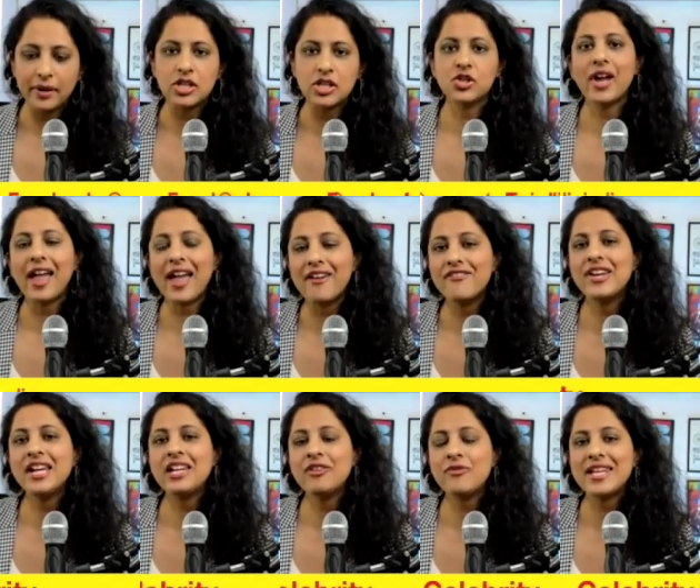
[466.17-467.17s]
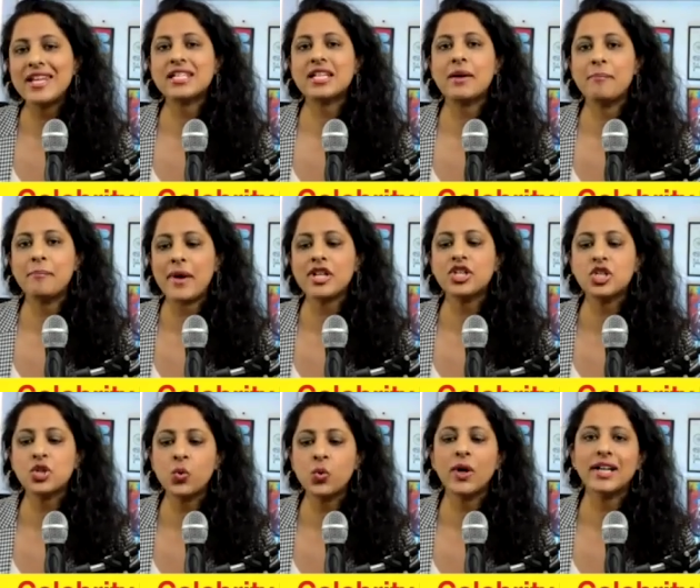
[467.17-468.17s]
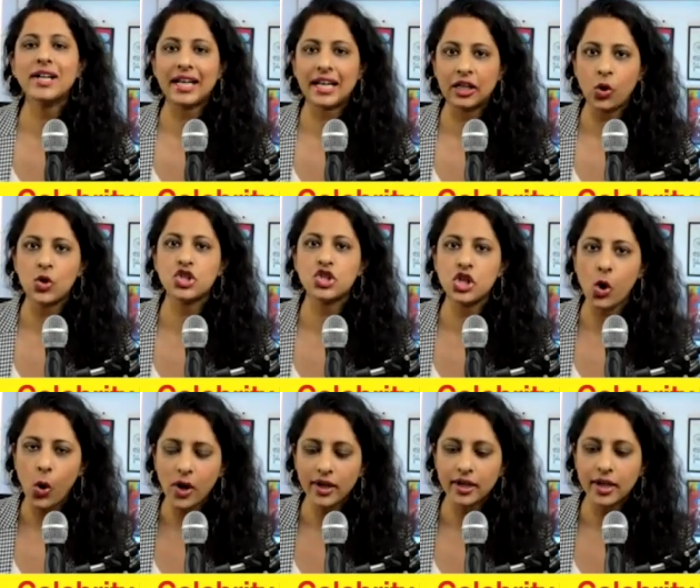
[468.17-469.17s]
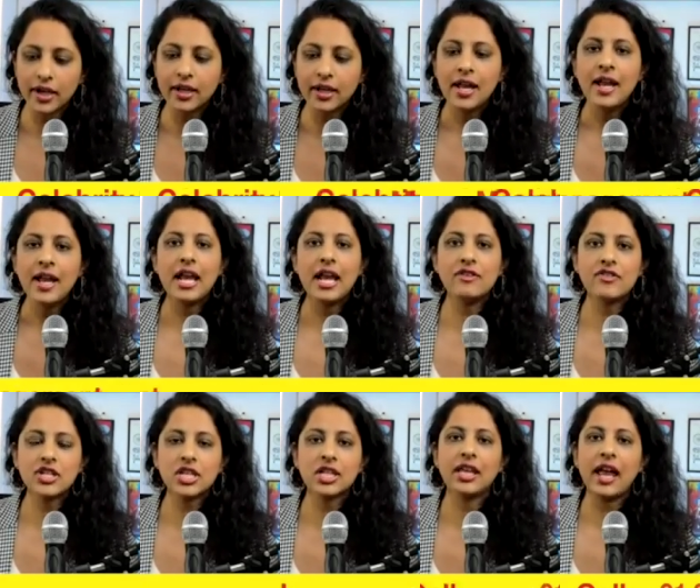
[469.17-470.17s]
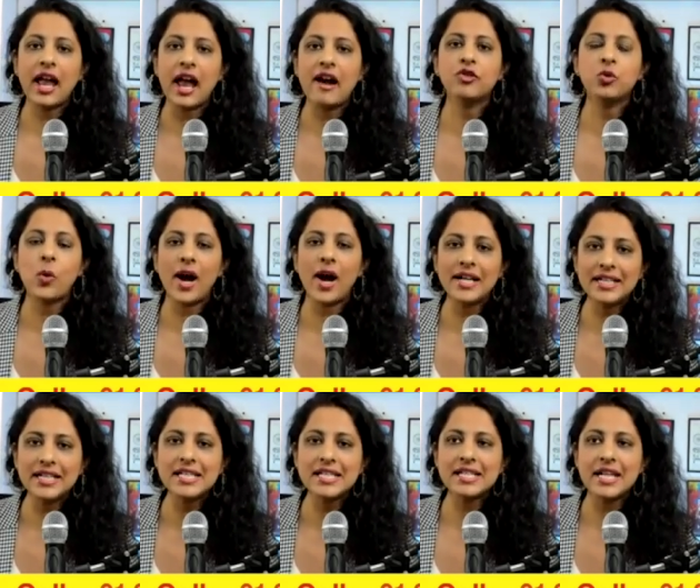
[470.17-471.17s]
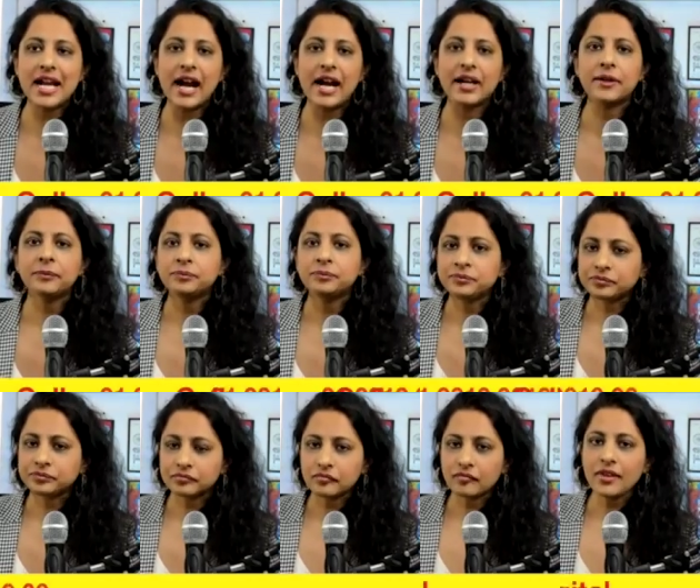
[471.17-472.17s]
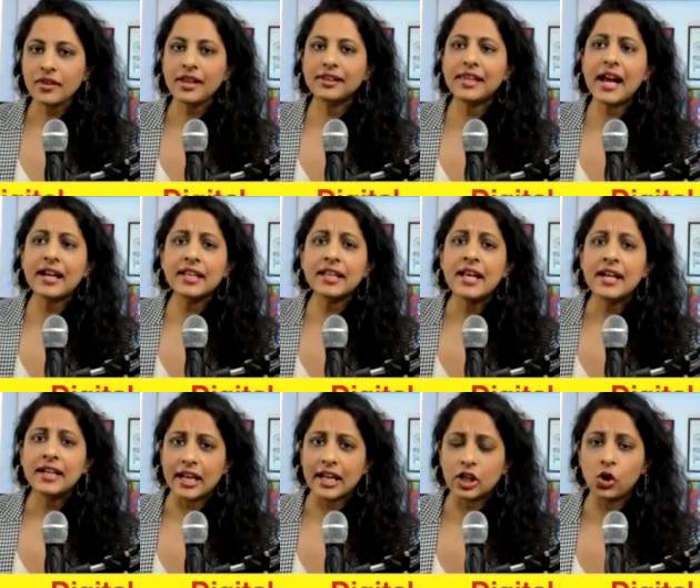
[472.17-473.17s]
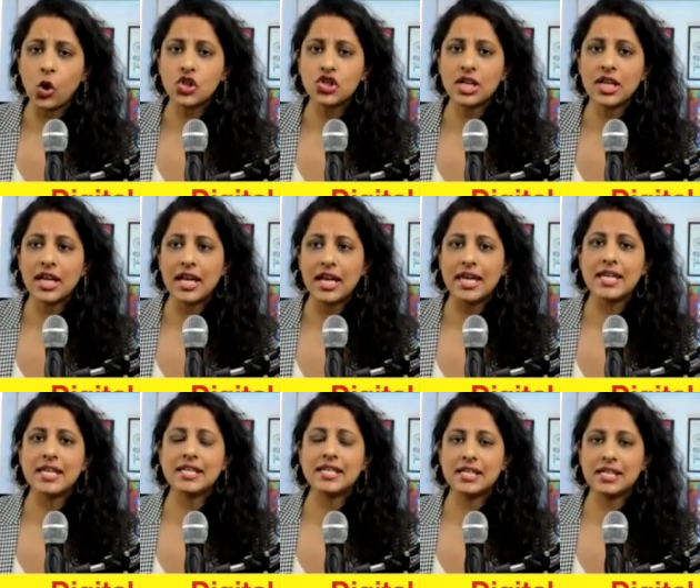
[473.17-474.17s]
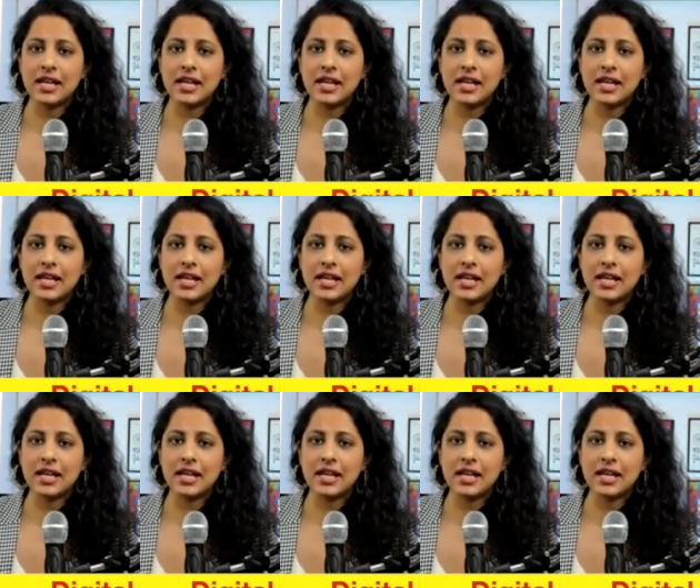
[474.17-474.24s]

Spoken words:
So every investor must do a technology audit in which they have to understand that technology is